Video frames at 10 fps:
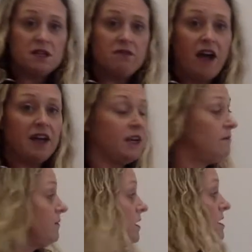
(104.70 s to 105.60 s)
divided.
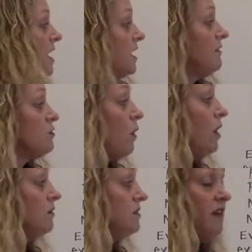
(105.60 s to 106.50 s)

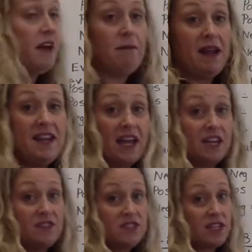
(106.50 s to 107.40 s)
-12 divided by
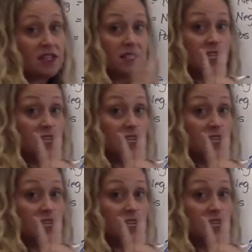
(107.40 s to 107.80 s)
-6